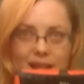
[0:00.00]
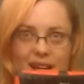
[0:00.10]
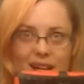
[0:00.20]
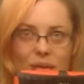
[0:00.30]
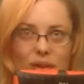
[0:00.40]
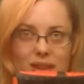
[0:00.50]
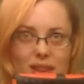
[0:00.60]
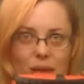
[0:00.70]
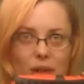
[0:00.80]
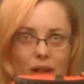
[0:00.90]
and we'll
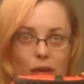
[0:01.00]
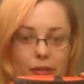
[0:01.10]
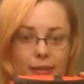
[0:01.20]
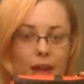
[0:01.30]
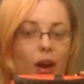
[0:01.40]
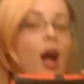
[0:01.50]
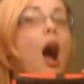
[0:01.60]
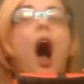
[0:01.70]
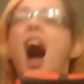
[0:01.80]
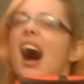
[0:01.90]
see where I go from there.
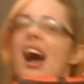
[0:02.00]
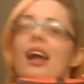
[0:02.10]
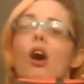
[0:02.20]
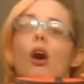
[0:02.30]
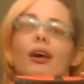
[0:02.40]
I